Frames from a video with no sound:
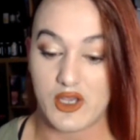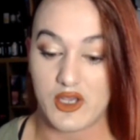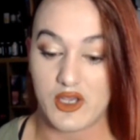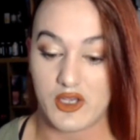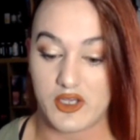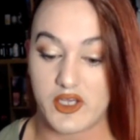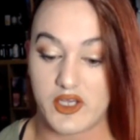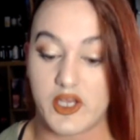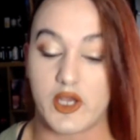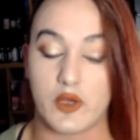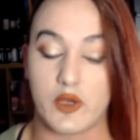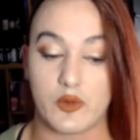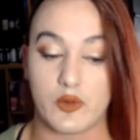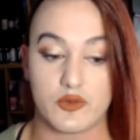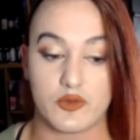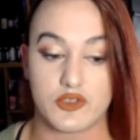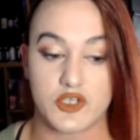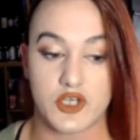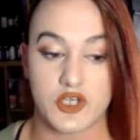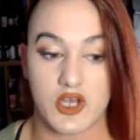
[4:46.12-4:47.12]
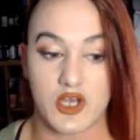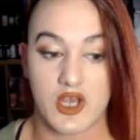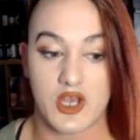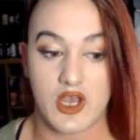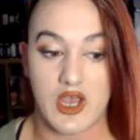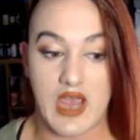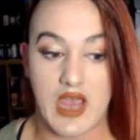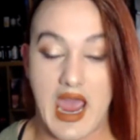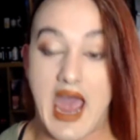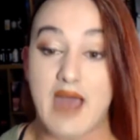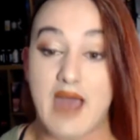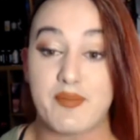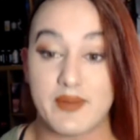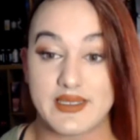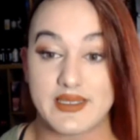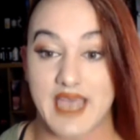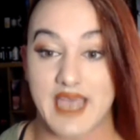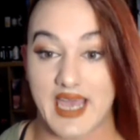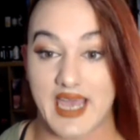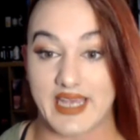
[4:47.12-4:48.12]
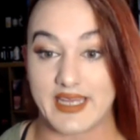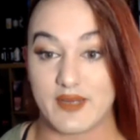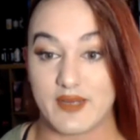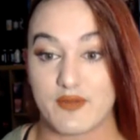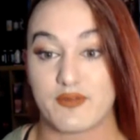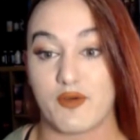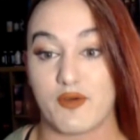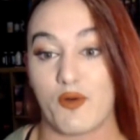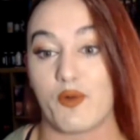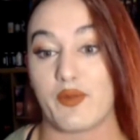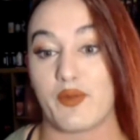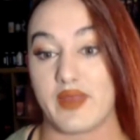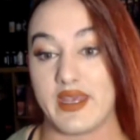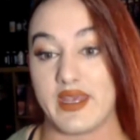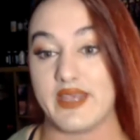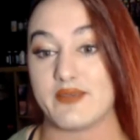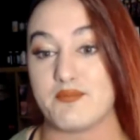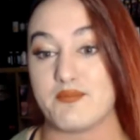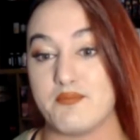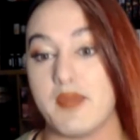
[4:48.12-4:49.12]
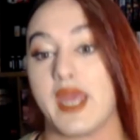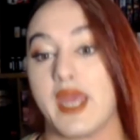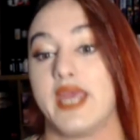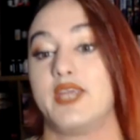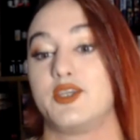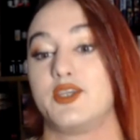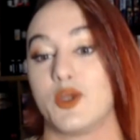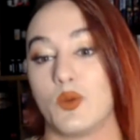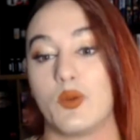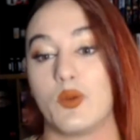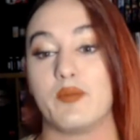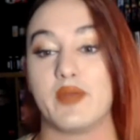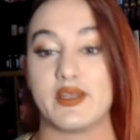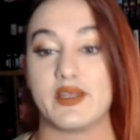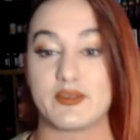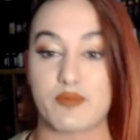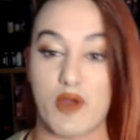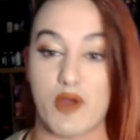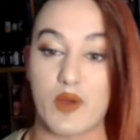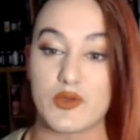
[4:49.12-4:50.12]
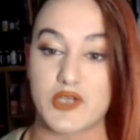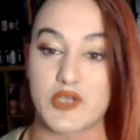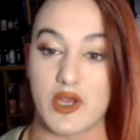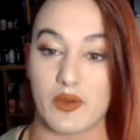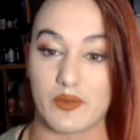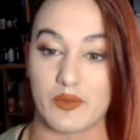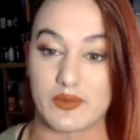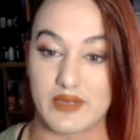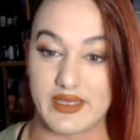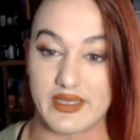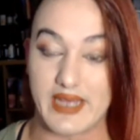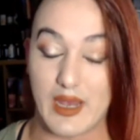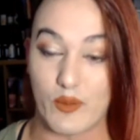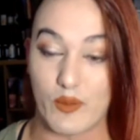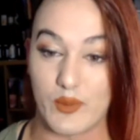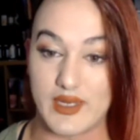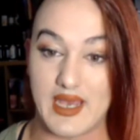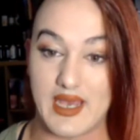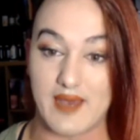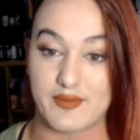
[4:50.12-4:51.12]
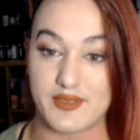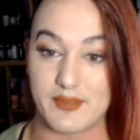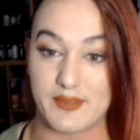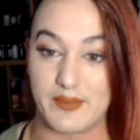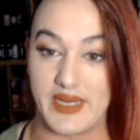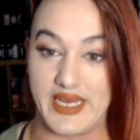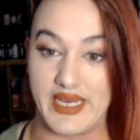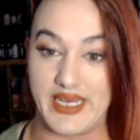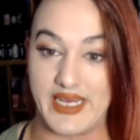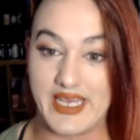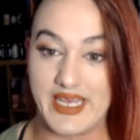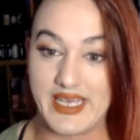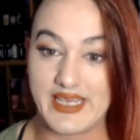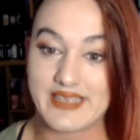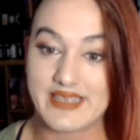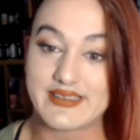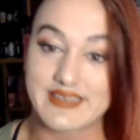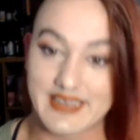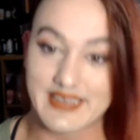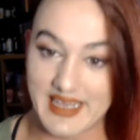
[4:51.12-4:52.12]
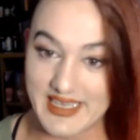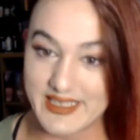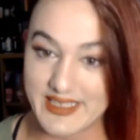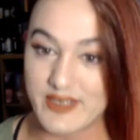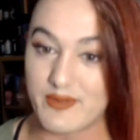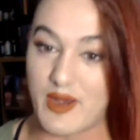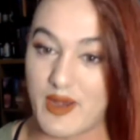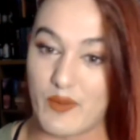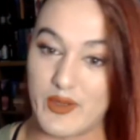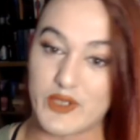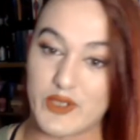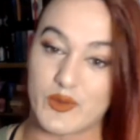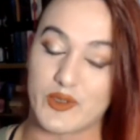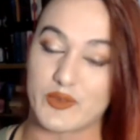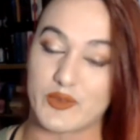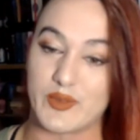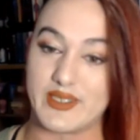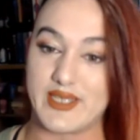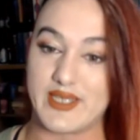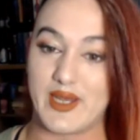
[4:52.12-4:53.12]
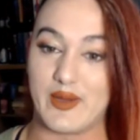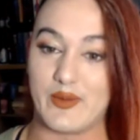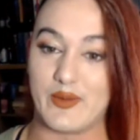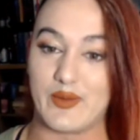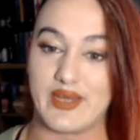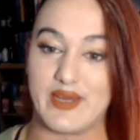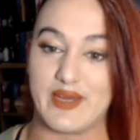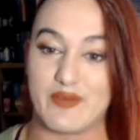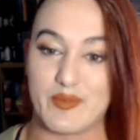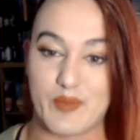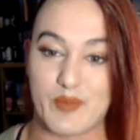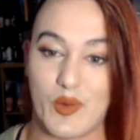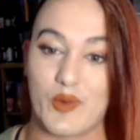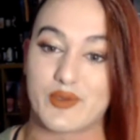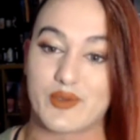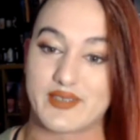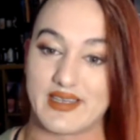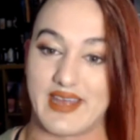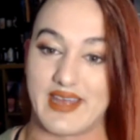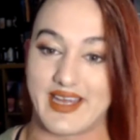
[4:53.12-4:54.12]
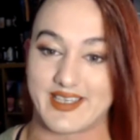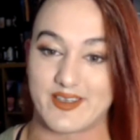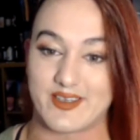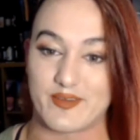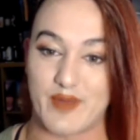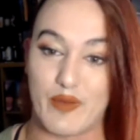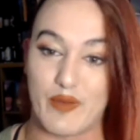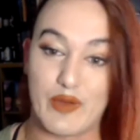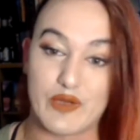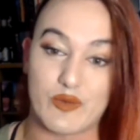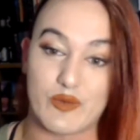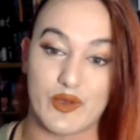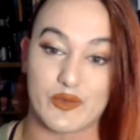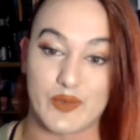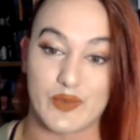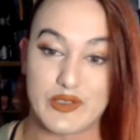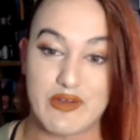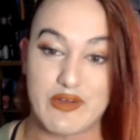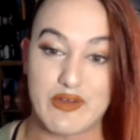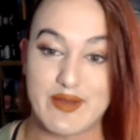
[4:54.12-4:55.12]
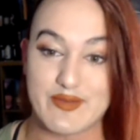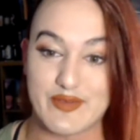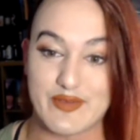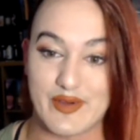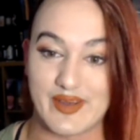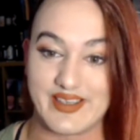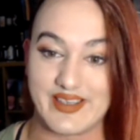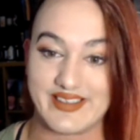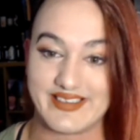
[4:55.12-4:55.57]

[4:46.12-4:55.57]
huge appetite for these major women's pro shows that we have to be selective about which ones we do and even more selective about which ones we train for.